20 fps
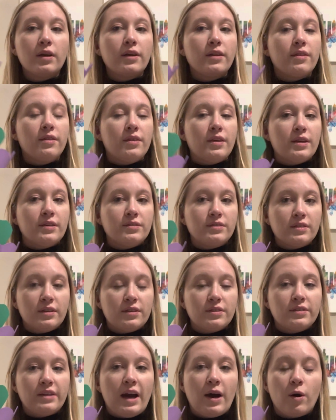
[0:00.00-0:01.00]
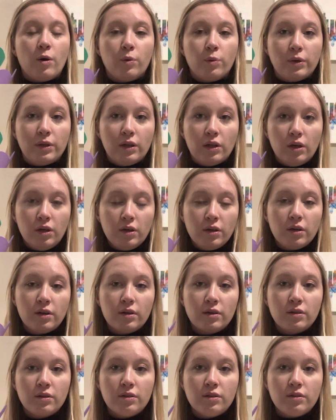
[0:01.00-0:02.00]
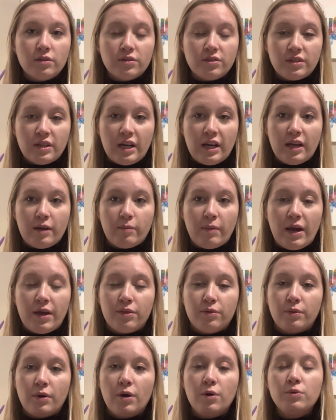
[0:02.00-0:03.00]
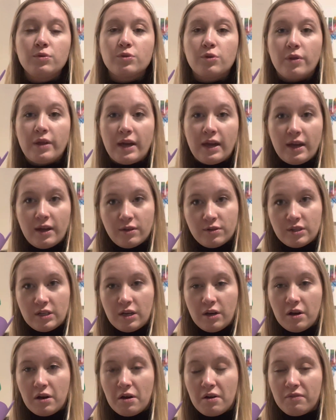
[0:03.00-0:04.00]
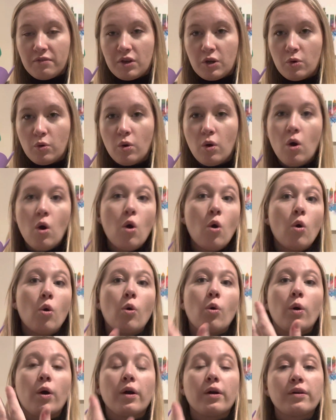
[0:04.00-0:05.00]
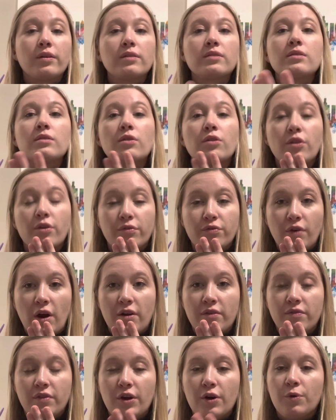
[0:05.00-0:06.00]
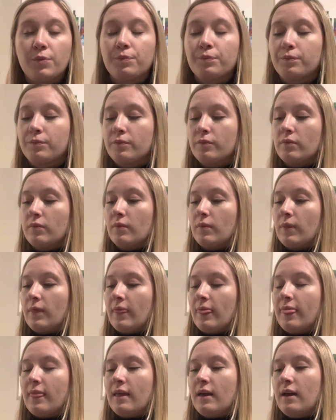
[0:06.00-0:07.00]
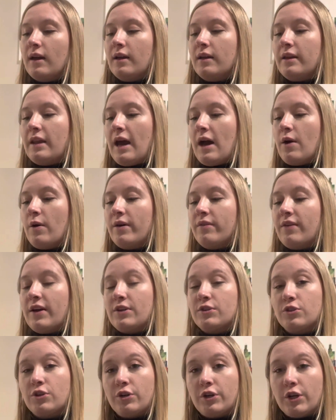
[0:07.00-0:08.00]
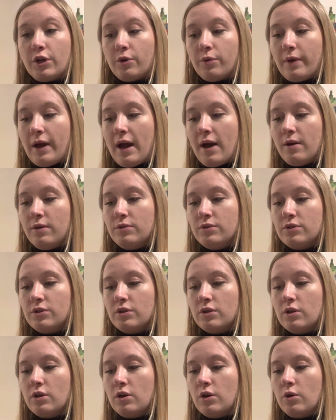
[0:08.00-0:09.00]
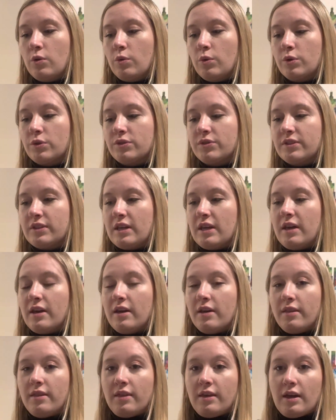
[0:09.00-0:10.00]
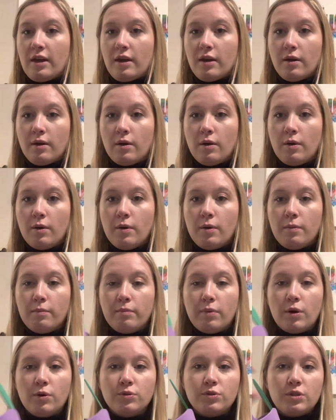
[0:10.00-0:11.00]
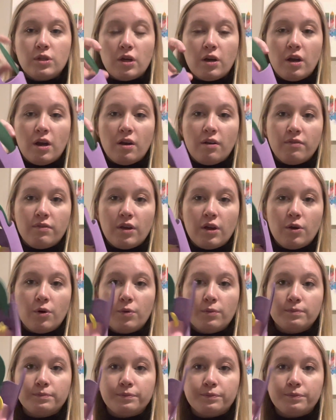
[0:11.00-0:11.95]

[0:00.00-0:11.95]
this is how it would look sitting in my throat. So the anterior view or the front view. Now, if I turn it around, we'll see the posterior view,